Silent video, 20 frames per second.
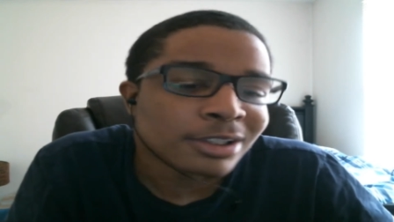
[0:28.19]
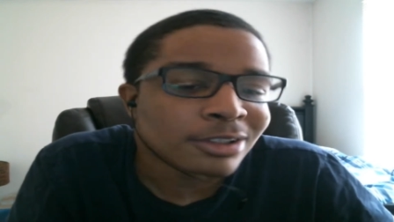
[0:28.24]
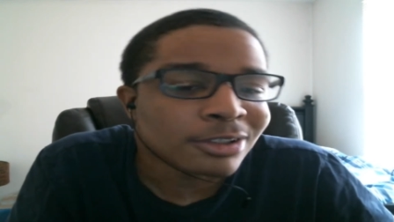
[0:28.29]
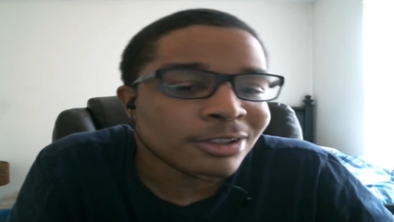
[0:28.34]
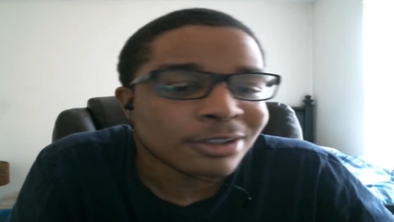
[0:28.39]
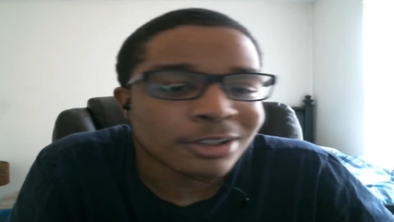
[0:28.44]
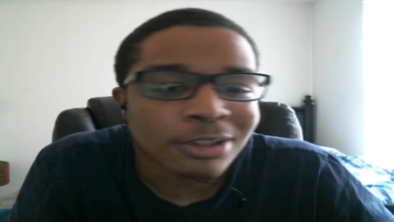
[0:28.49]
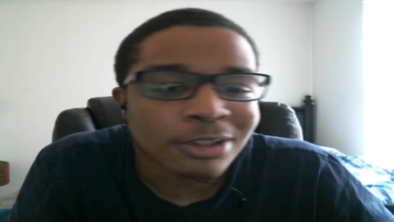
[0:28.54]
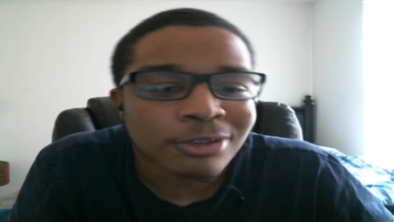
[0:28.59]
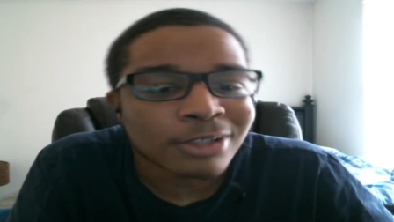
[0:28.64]
You
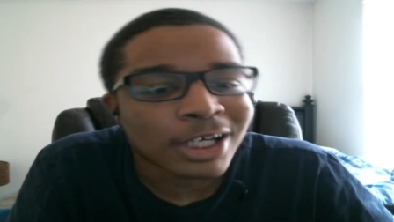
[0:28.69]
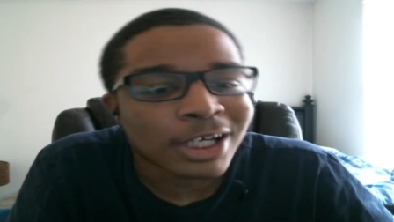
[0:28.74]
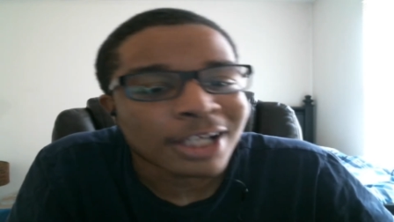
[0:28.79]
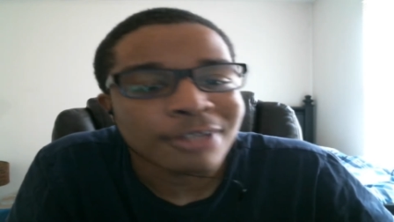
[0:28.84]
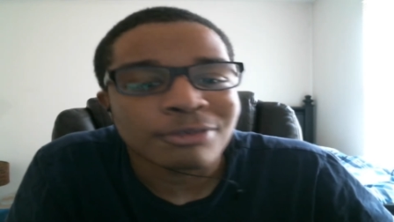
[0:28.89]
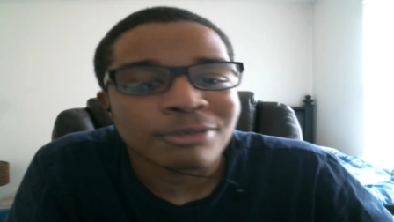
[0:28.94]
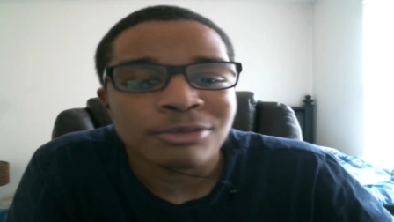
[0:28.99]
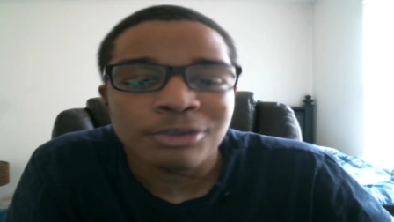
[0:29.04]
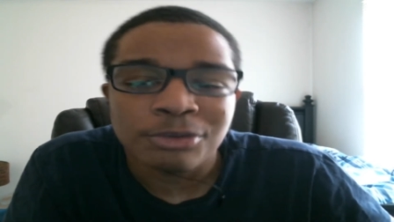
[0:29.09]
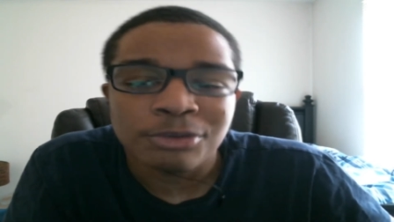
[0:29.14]
know how you
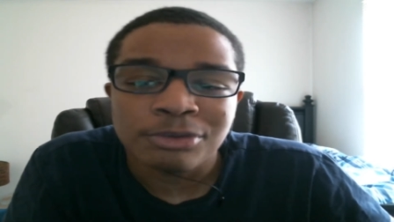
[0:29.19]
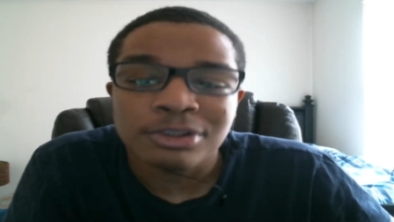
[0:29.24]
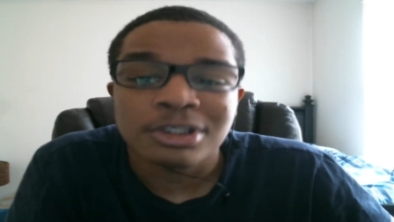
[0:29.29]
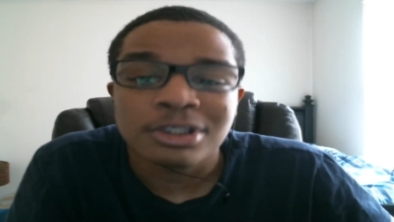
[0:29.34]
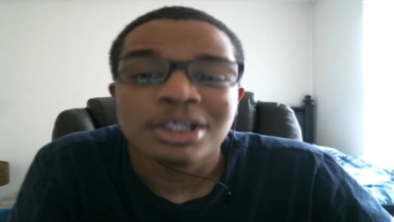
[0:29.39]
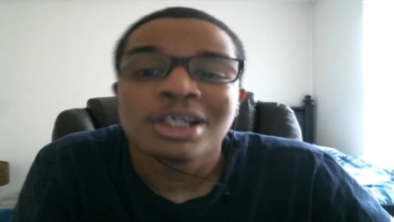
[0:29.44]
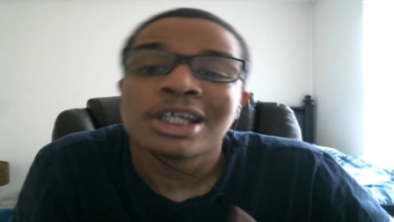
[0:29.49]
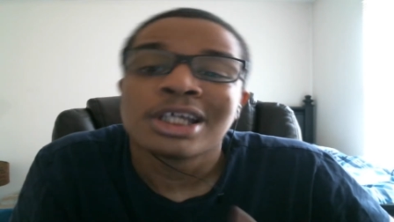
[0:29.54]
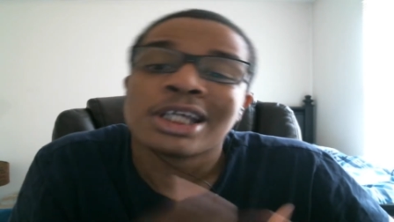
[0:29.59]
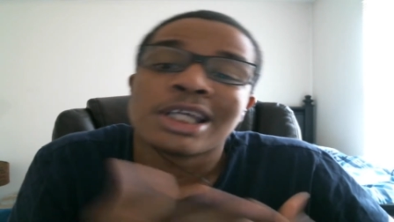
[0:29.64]
do it
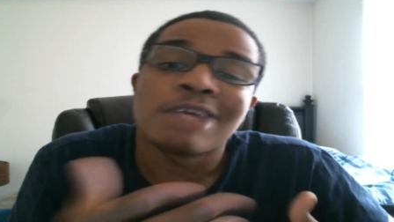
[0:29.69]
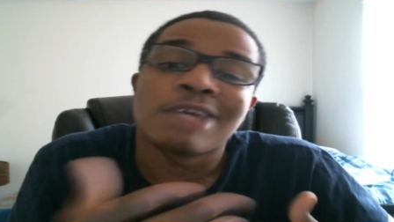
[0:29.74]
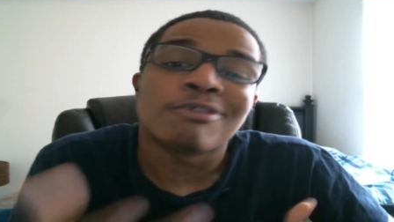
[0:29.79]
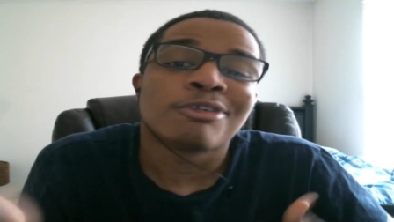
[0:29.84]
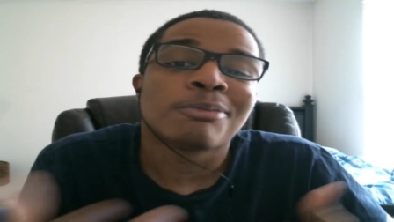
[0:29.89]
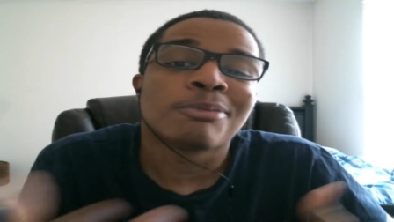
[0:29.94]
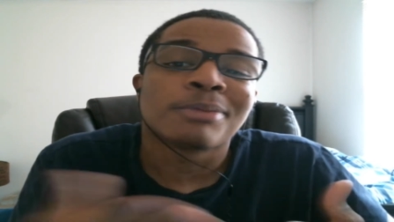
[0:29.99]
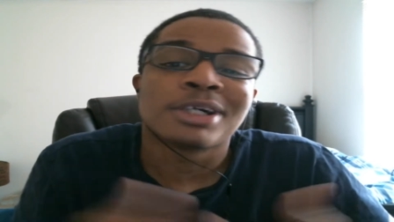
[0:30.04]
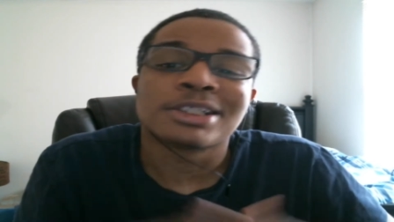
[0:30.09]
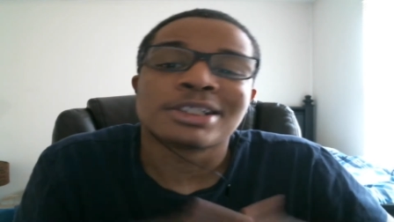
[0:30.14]
if you
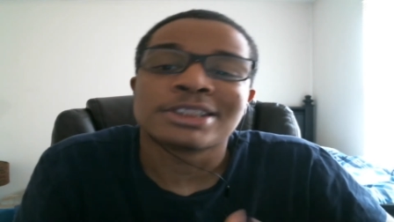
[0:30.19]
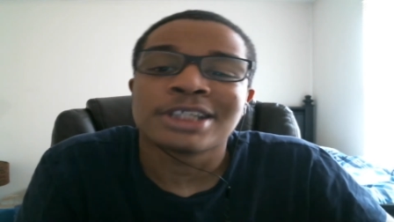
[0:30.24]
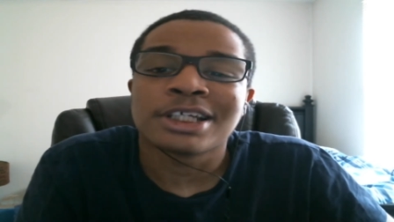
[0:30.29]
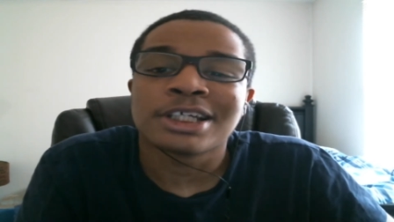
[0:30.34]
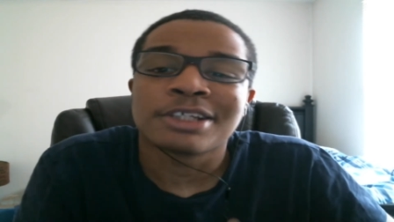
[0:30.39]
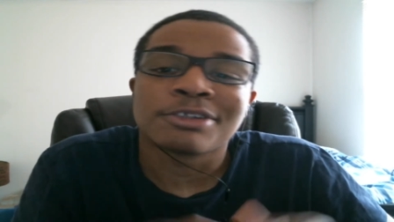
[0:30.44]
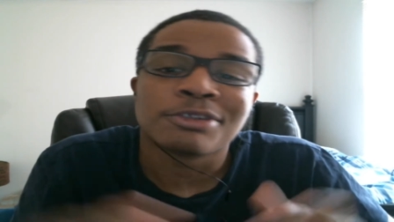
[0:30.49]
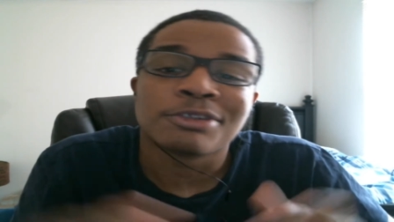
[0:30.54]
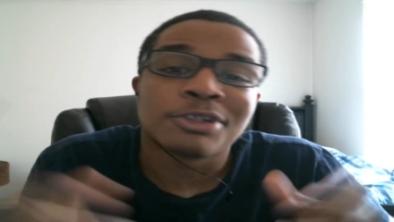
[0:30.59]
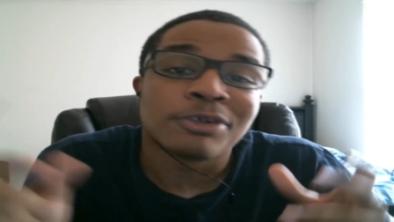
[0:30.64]
my channel, you
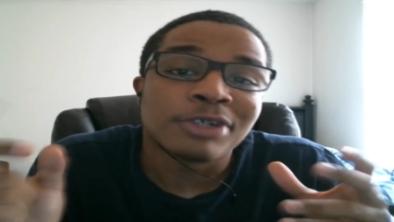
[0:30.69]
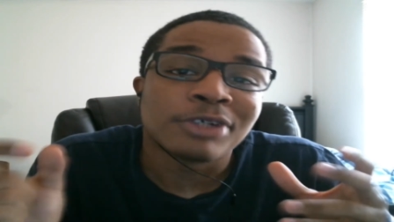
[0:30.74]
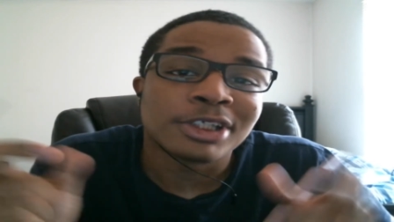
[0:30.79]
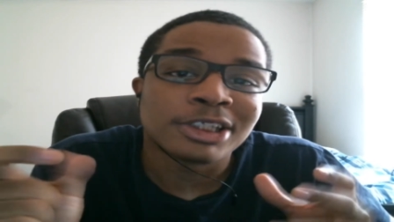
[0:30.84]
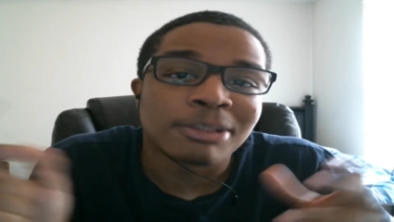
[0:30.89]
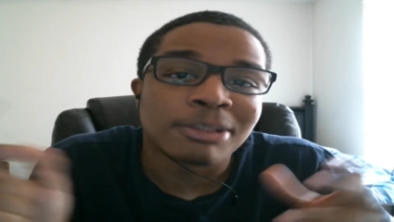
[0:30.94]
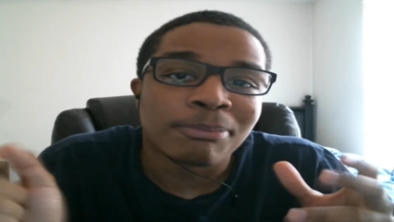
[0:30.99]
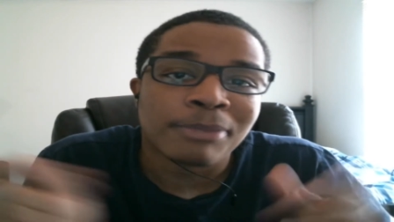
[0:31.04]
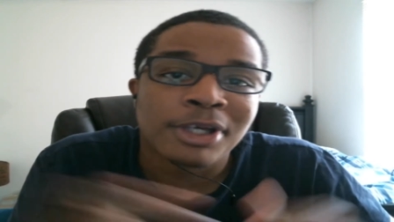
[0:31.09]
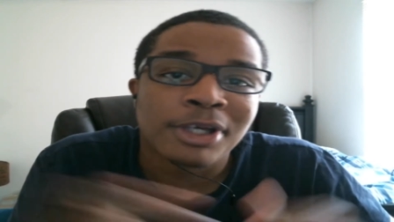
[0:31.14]
know, hit the
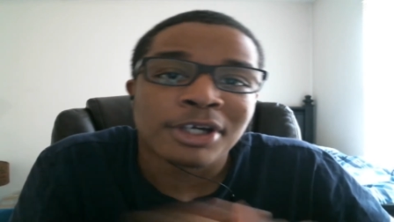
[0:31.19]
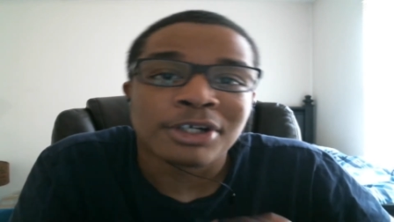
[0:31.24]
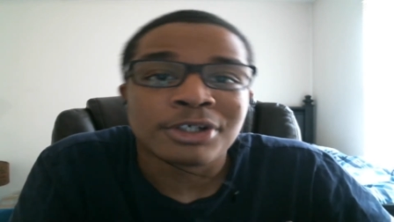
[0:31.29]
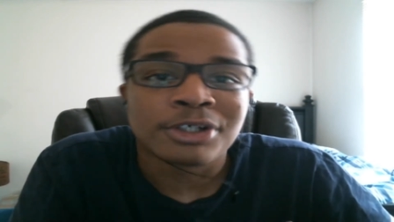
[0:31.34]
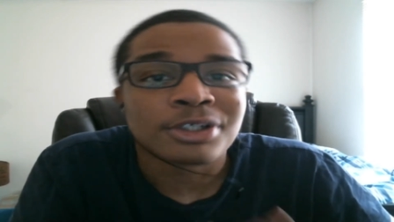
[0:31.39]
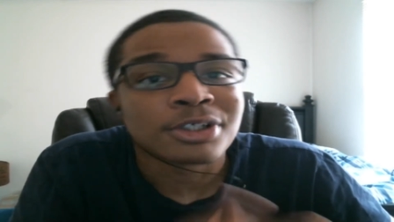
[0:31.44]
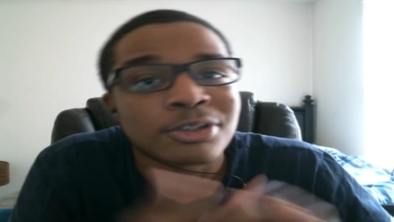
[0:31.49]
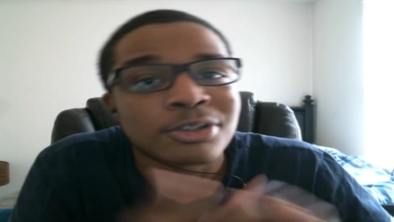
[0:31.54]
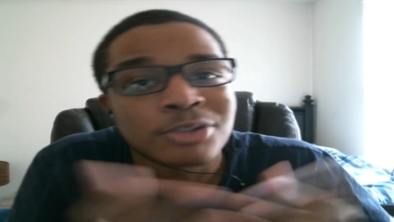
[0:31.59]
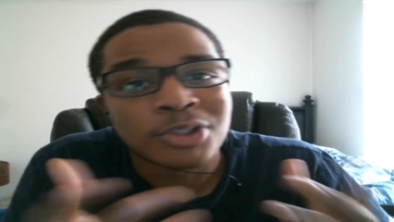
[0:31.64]
bell,
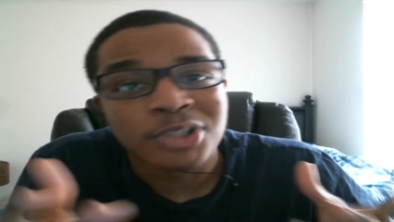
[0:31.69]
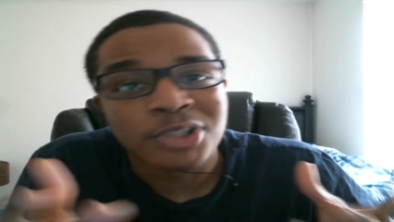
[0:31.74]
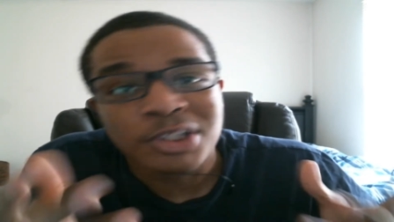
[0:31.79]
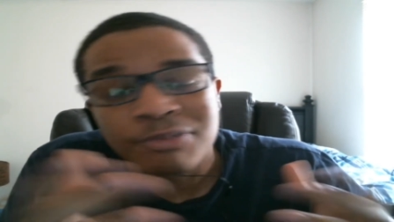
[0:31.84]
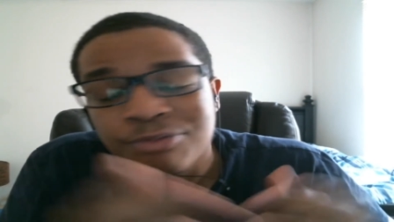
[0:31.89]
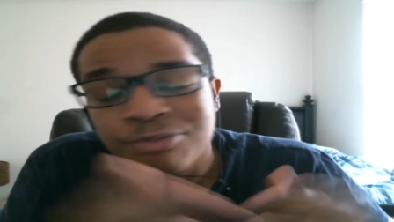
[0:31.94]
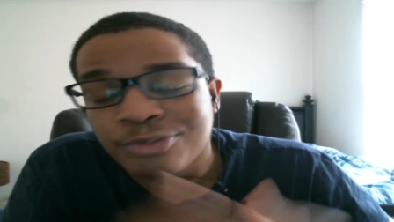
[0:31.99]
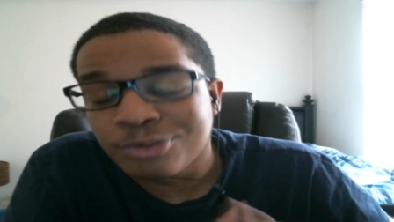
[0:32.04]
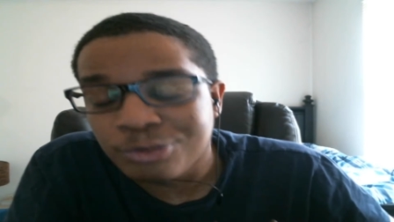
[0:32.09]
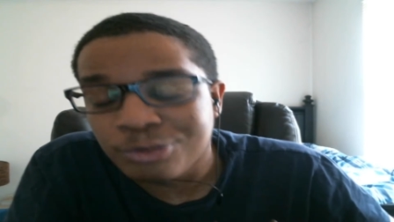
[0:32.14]
you know, if
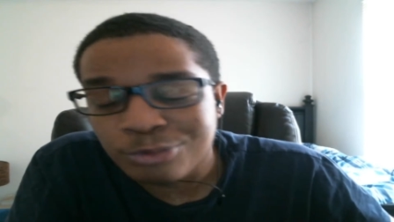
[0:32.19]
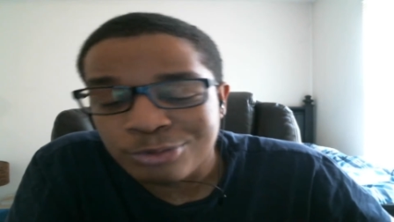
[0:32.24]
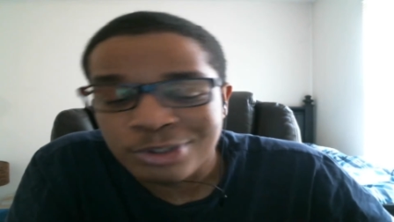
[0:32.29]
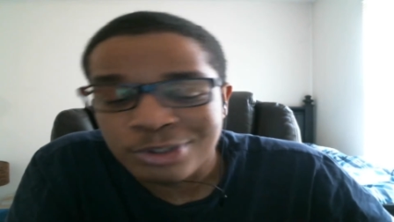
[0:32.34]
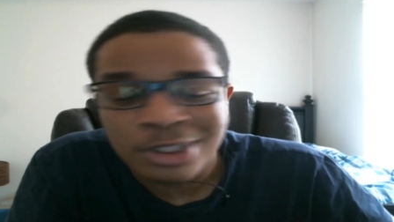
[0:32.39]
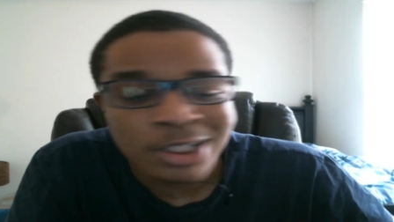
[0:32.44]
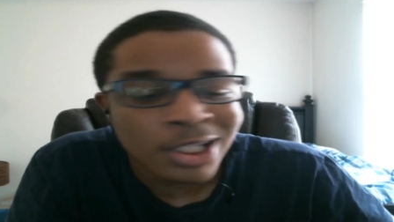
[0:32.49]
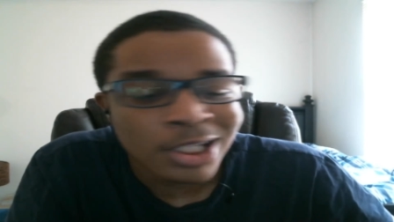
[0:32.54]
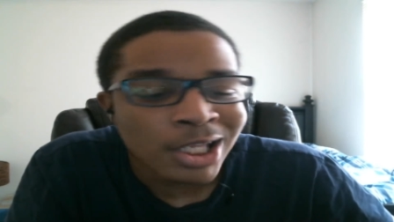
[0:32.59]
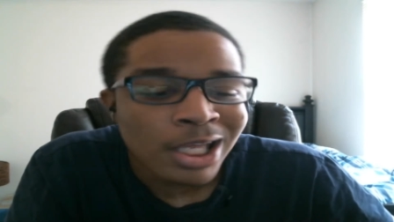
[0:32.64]
you're new.
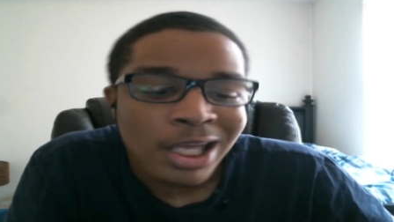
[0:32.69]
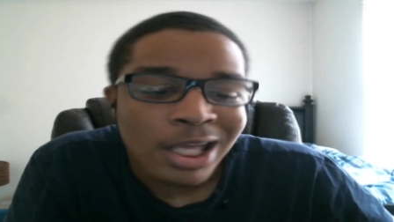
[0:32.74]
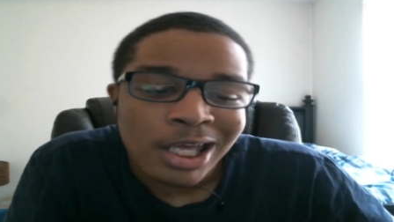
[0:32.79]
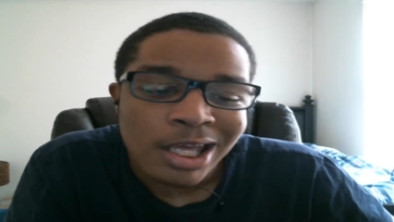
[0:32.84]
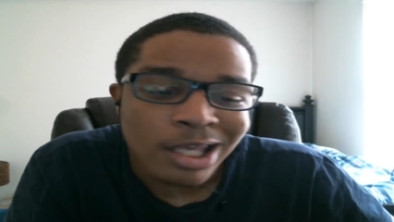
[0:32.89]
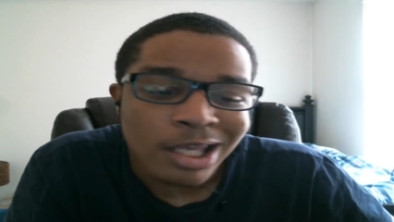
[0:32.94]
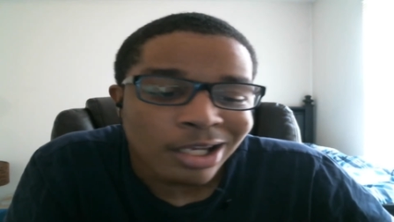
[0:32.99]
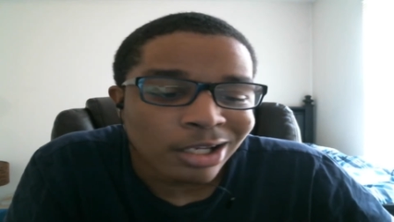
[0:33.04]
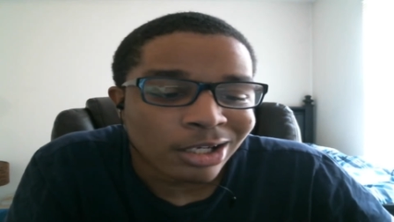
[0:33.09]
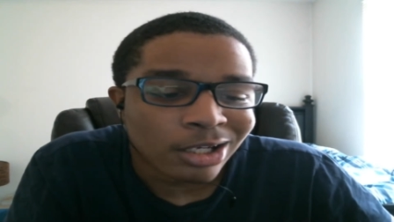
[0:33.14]
And
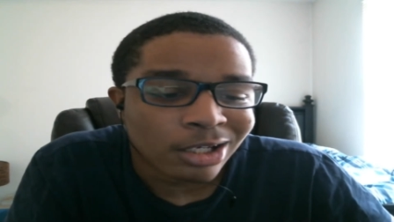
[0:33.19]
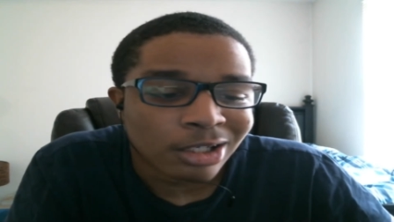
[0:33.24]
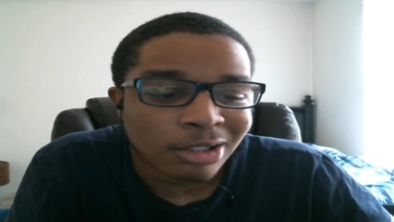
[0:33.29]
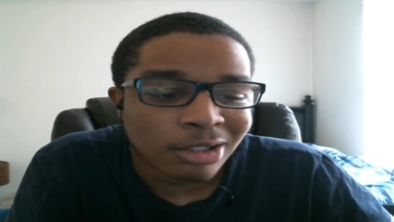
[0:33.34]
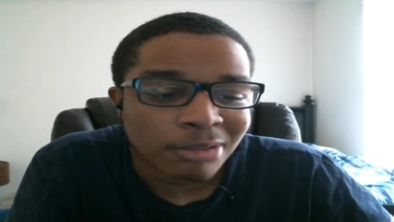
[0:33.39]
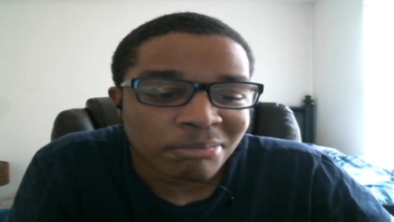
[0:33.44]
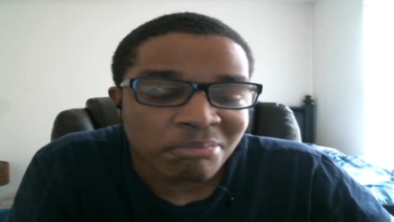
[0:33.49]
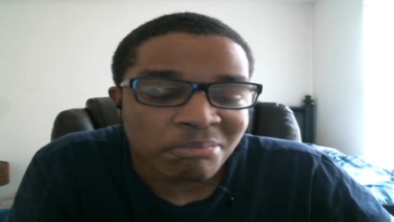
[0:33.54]
um